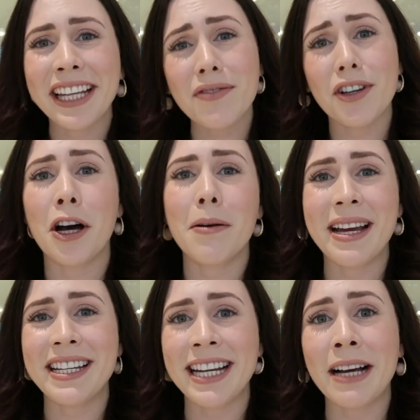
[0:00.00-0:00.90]
Leave a
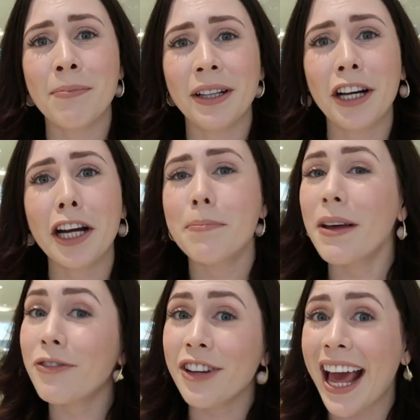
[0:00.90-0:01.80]
comment down below.
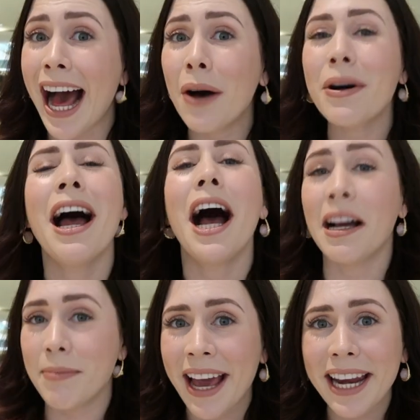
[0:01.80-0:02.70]
But for now,
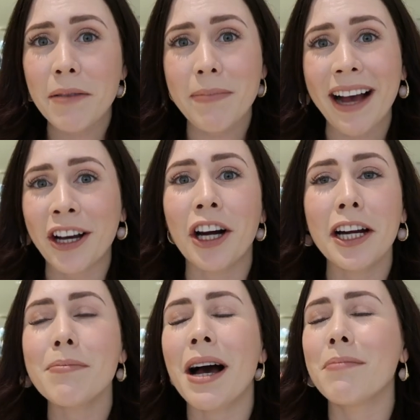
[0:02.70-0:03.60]
I'm heading back
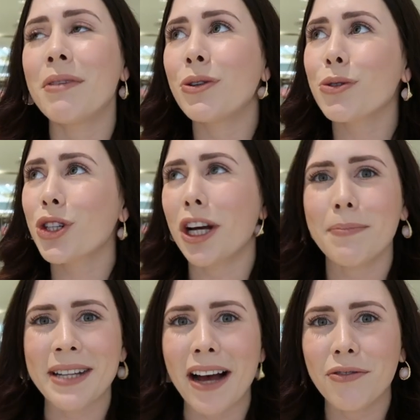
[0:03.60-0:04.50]
home. I'm all
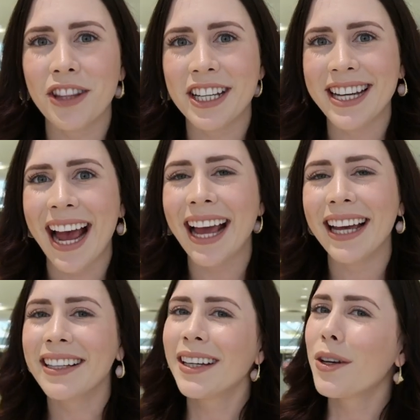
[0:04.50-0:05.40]
shopped out for the day.
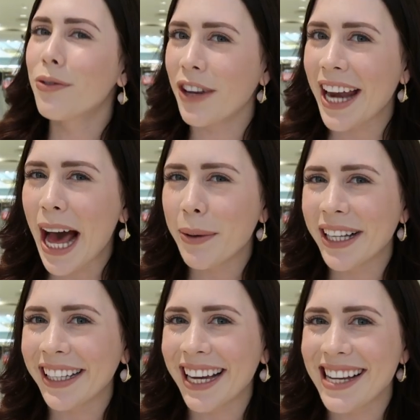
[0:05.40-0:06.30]
For now
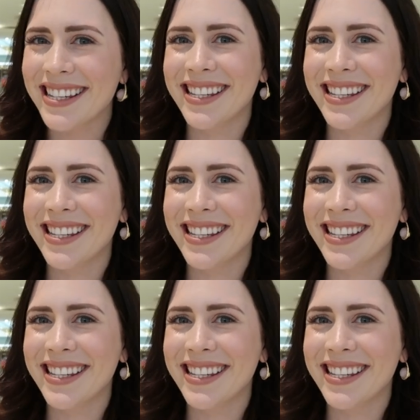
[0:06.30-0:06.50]
at least.